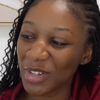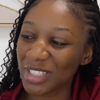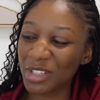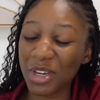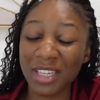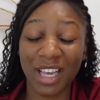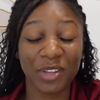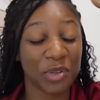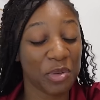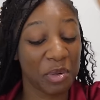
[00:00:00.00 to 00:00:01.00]
watching you guys are
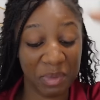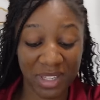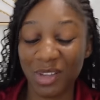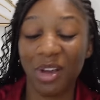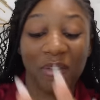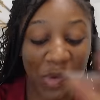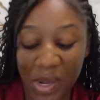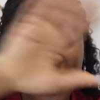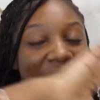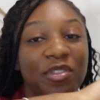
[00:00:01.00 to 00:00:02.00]
so amazing you have no
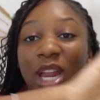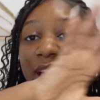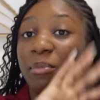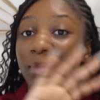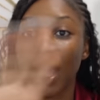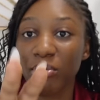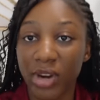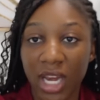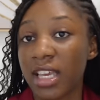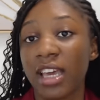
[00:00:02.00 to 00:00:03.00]
idea i feel like i'm
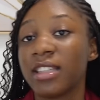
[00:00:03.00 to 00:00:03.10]
blabbering okay